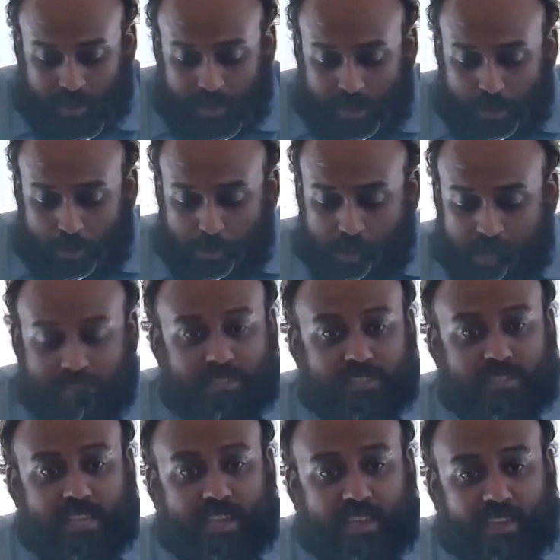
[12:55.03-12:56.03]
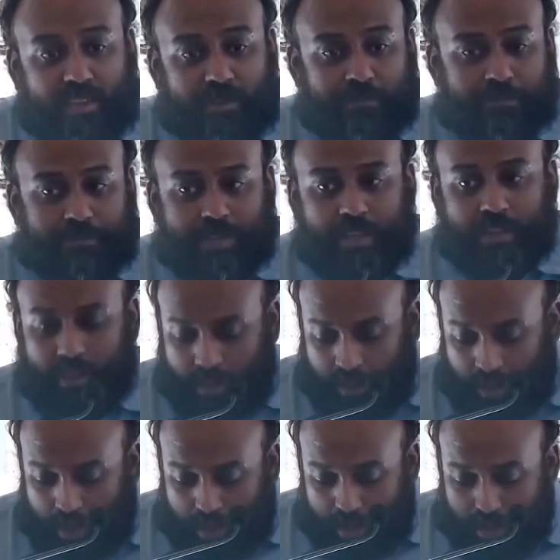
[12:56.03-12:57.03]
we are seeing
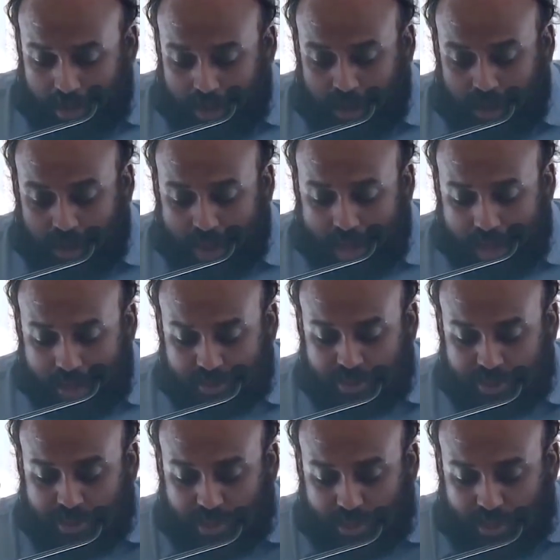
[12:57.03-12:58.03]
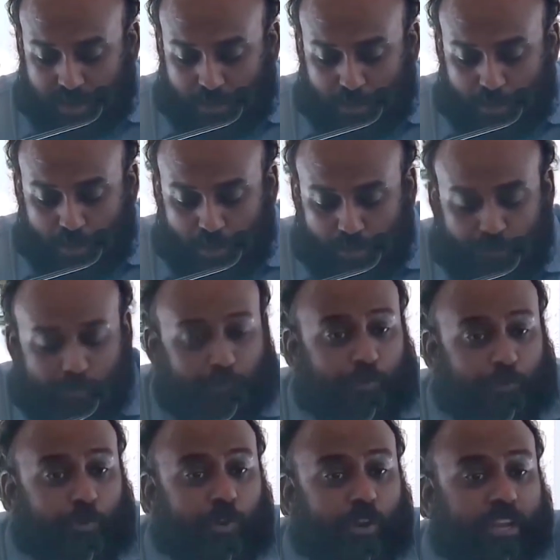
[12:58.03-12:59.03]
a larger, a more
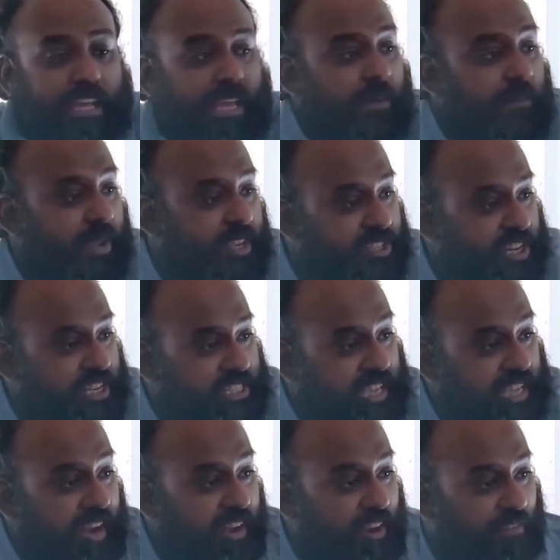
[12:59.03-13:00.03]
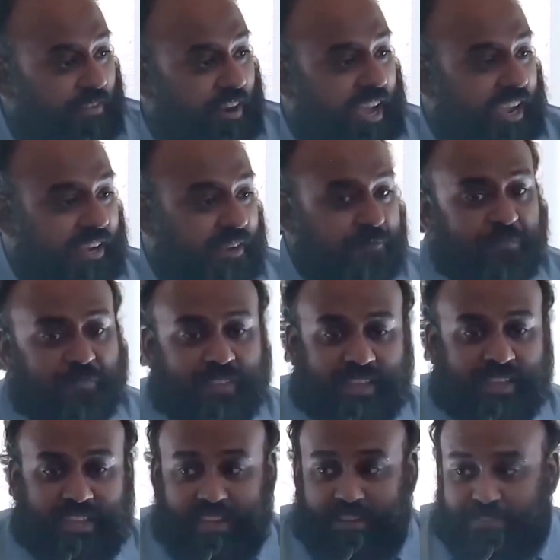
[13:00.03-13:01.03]
full imagery. It's kind of like
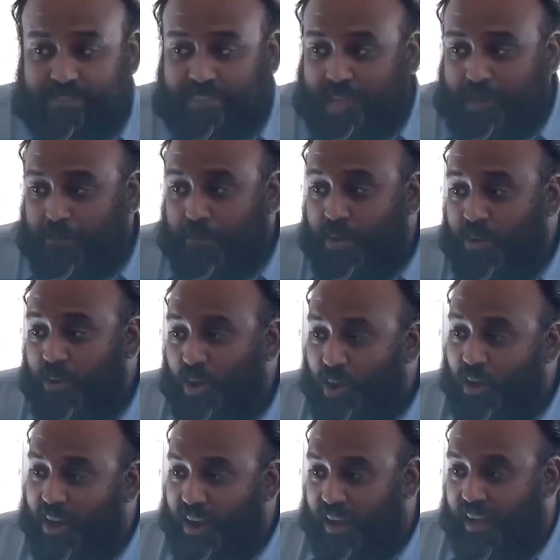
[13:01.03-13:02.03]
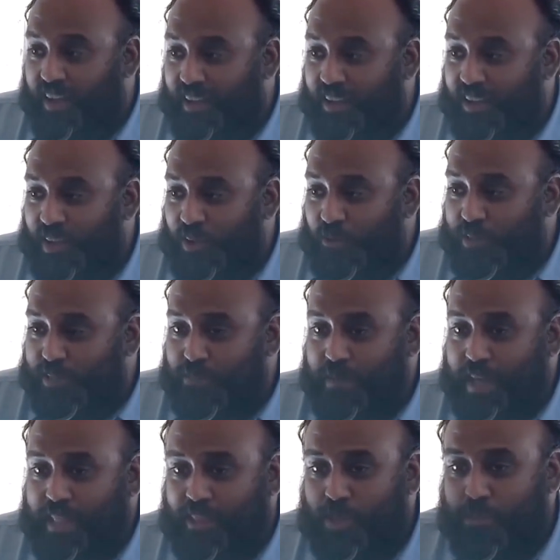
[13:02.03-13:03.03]
if that menorah was
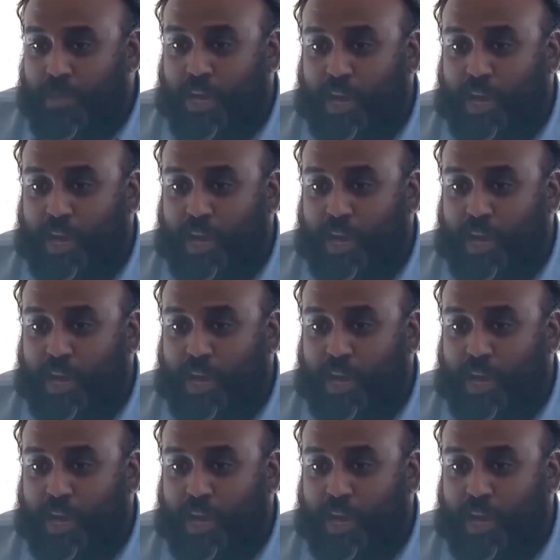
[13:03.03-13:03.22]
meant to be a